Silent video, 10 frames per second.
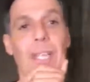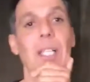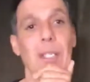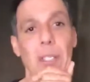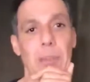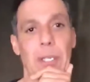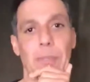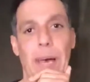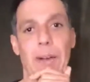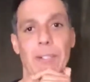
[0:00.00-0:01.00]
little bit
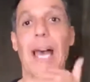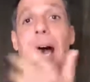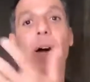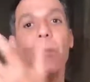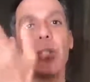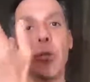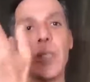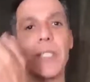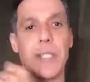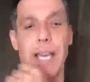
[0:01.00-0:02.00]
about, is how do
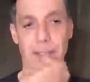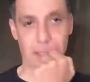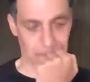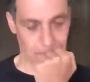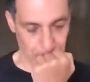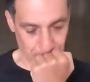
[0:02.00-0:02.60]
we detect these?